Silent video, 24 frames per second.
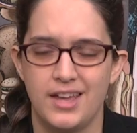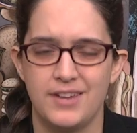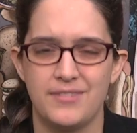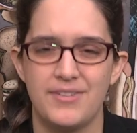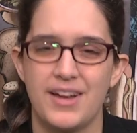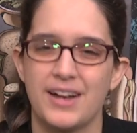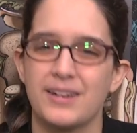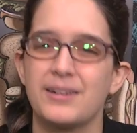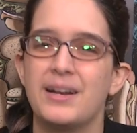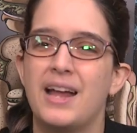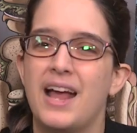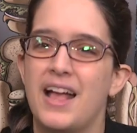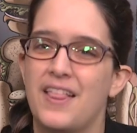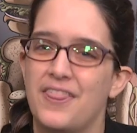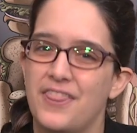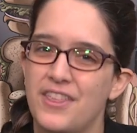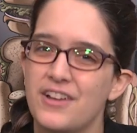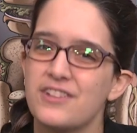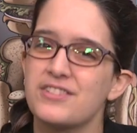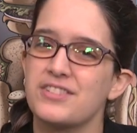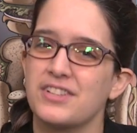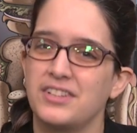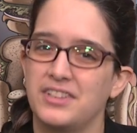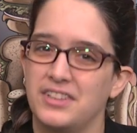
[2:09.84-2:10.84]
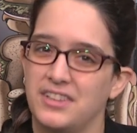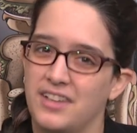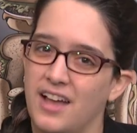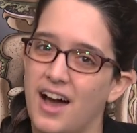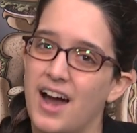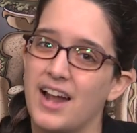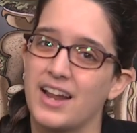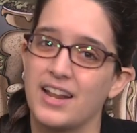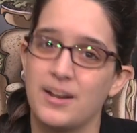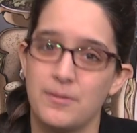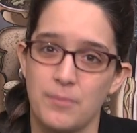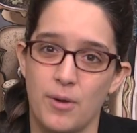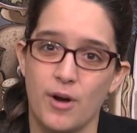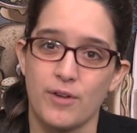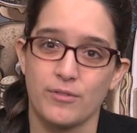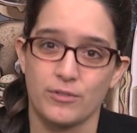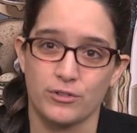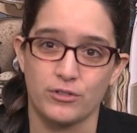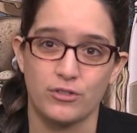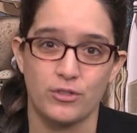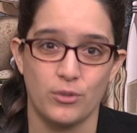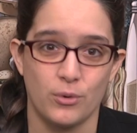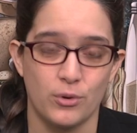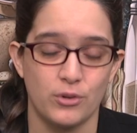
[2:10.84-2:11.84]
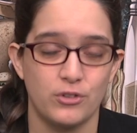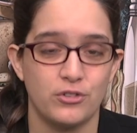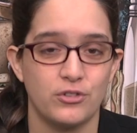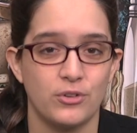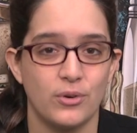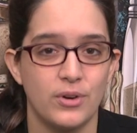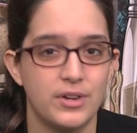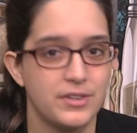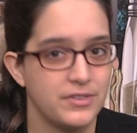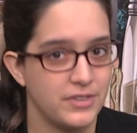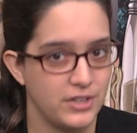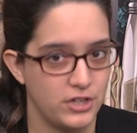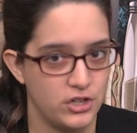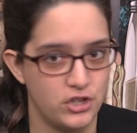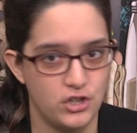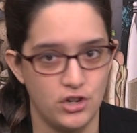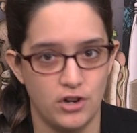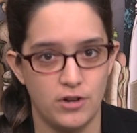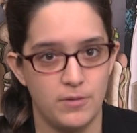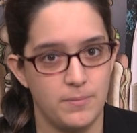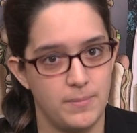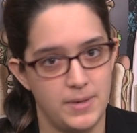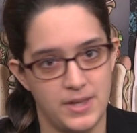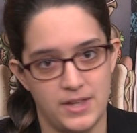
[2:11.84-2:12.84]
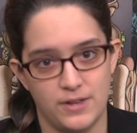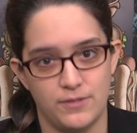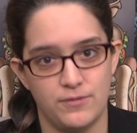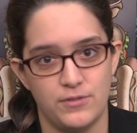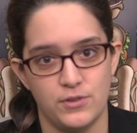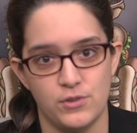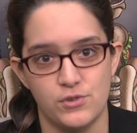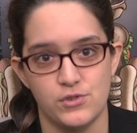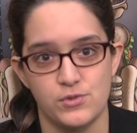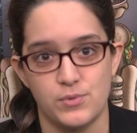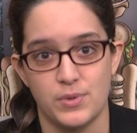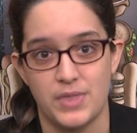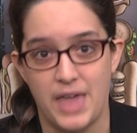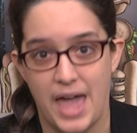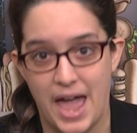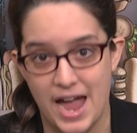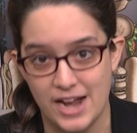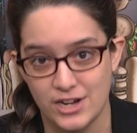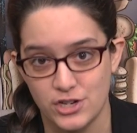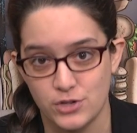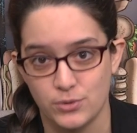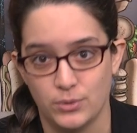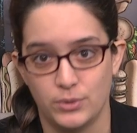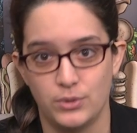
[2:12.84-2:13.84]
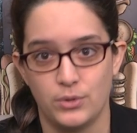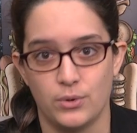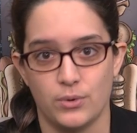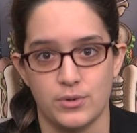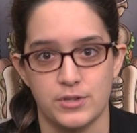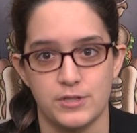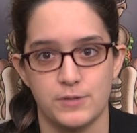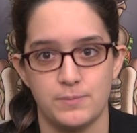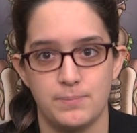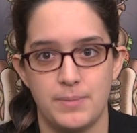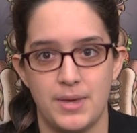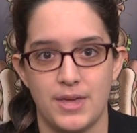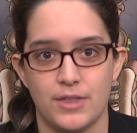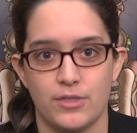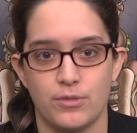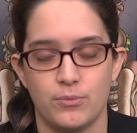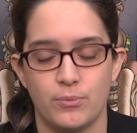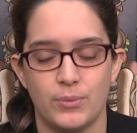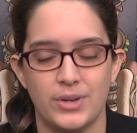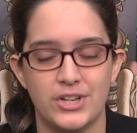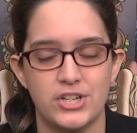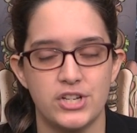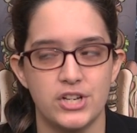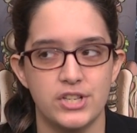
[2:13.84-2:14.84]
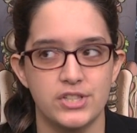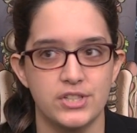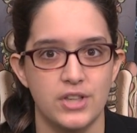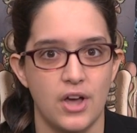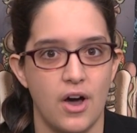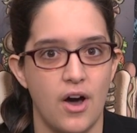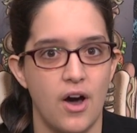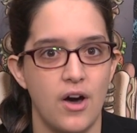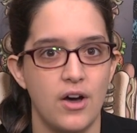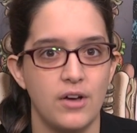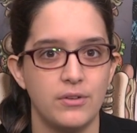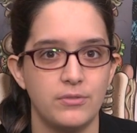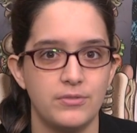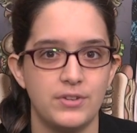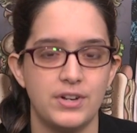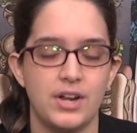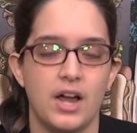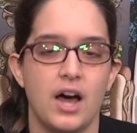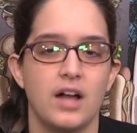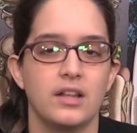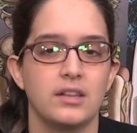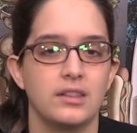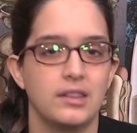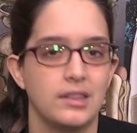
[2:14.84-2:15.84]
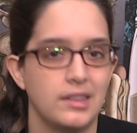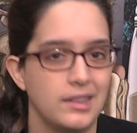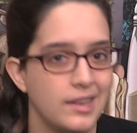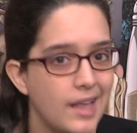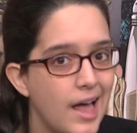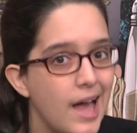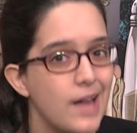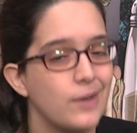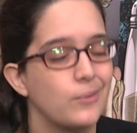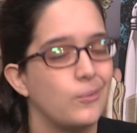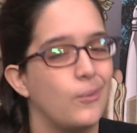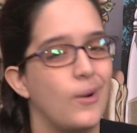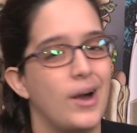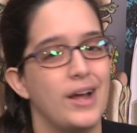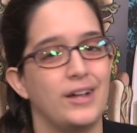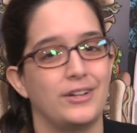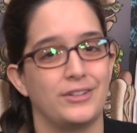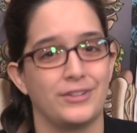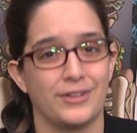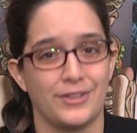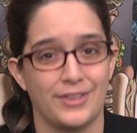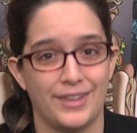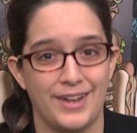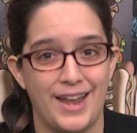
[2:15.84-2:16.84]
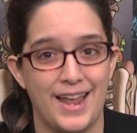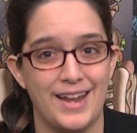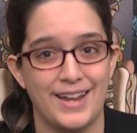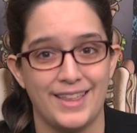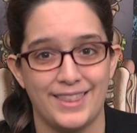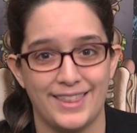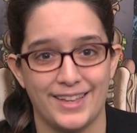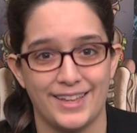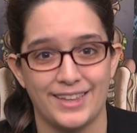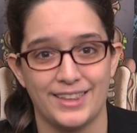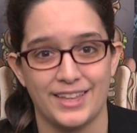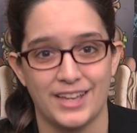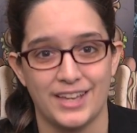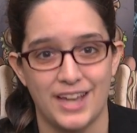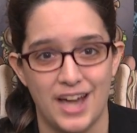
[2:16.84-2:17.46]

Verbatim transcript: In fact, there's a lot in Marvel's Thor stories that shouldn't be confused with actual Norse myth, which is often a lot wilder than anything in the